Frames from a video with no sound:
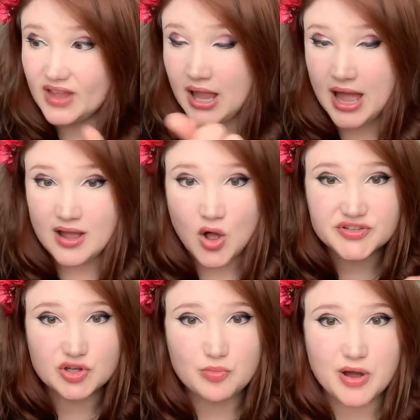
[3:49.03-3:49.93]
I
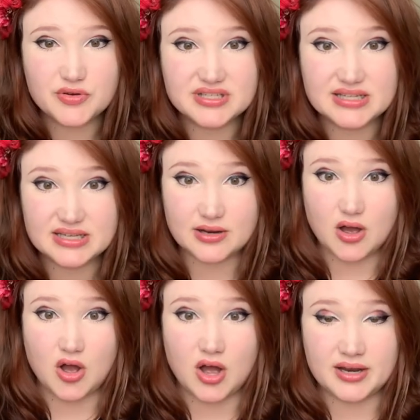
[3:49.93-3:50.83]
also posted
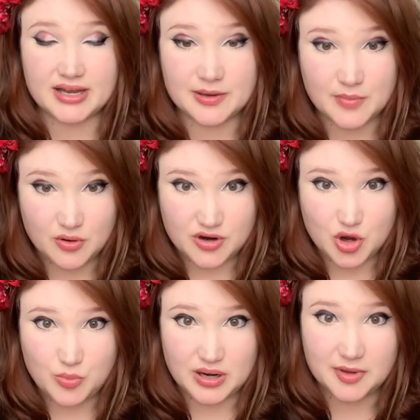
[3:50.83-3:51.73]
on
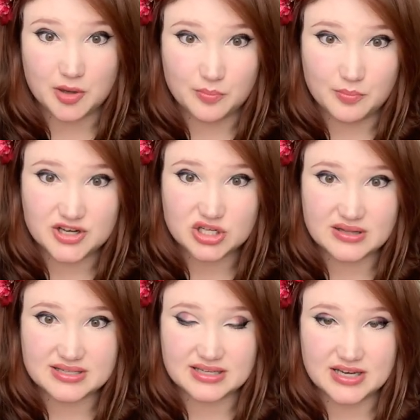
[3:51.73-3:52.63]
Edmodo, but I'm going to mention
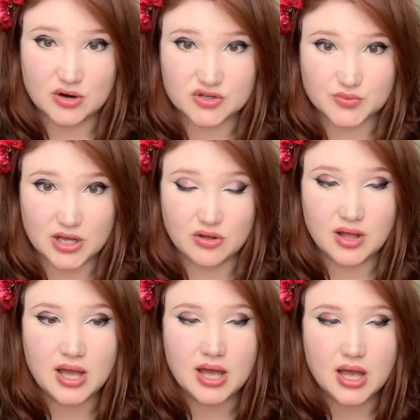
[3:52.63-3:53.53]
this in here as well.
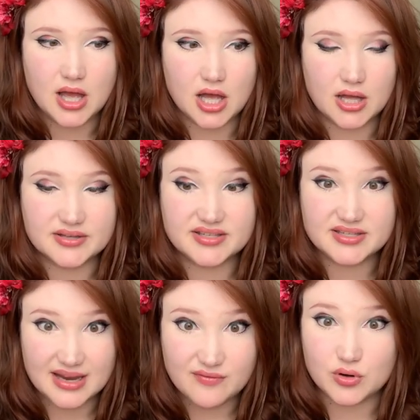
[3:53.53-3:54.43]

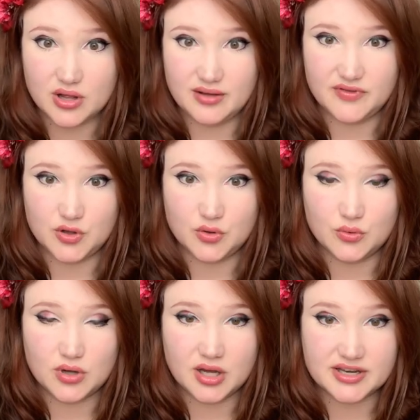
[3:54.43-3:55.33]
Several of
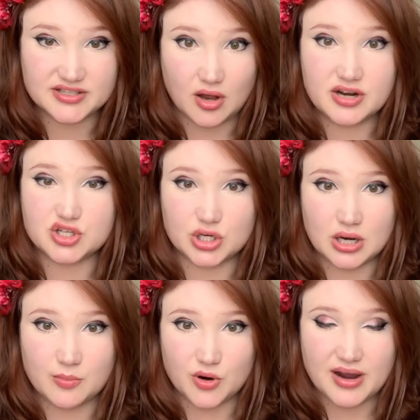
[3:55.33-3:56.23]
you, an astonishing
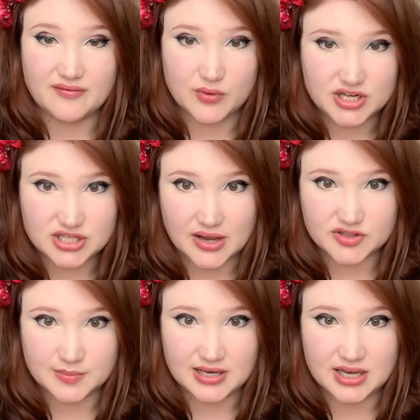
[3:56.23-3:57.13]
number, have reached out to
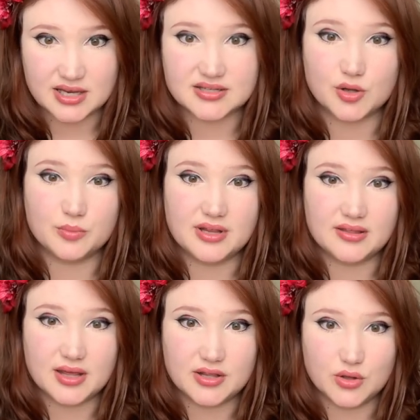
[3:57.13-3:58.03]
me and told me
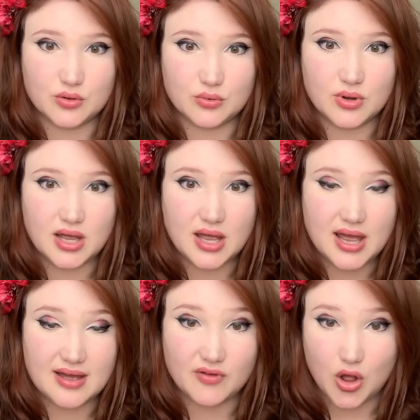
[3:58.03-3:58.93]
that you
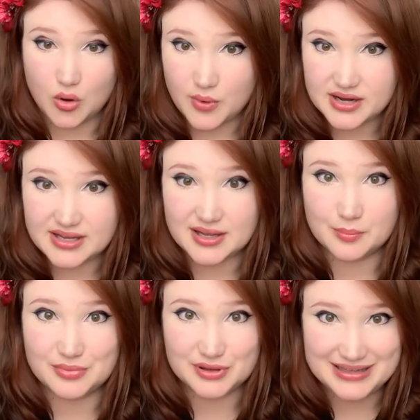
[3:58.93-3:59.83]
have already
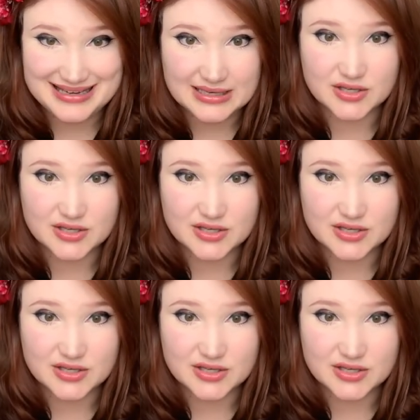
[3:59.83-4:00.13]
completed